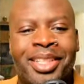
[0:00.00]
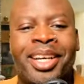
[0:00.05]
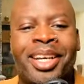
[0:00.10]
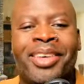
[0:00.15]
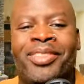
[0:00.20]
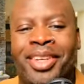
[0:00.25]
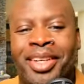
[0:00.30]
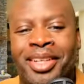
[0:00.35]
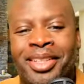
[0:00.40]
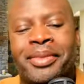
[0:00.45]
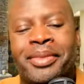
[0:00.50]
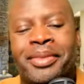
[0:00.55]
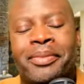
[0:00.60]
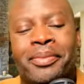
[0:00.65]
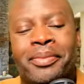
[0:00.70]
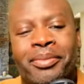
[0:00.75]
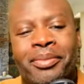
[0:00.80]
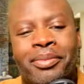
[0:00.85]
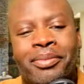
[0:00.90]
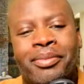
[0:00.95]
Mm-hmm. I'm
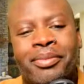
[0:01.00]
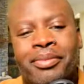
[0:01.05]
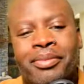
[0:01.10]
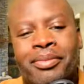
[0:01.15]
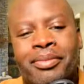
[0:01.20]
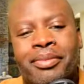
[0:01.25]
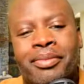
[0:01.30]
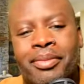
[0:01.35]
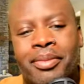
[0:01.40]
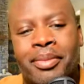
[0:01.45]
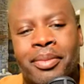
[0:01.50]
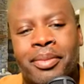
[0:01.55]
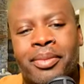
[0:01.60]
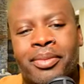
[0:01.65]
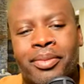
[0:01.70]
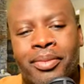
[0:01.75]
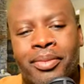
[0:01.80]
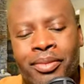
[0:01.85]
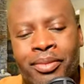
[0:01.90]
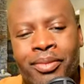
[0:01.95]
like, ooh,
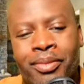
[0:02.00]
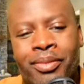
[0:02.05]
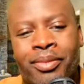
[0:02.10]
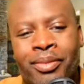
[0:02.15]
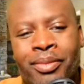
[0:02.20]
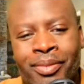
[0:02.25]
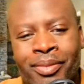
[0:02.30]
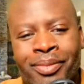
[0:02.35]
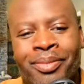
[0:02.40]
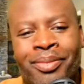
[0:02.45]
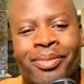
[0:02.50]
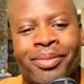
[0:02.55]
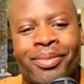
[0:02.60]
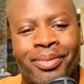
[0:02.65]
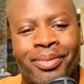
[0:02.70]
child, what is